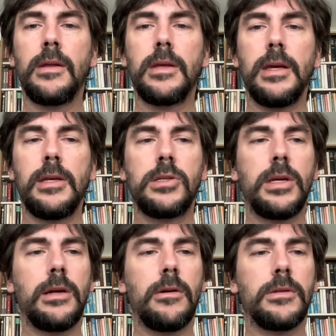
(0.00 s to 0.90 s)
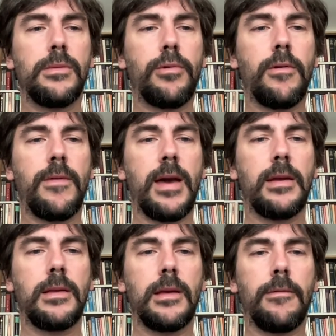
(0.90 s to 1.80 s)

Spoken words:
The I Ching also provided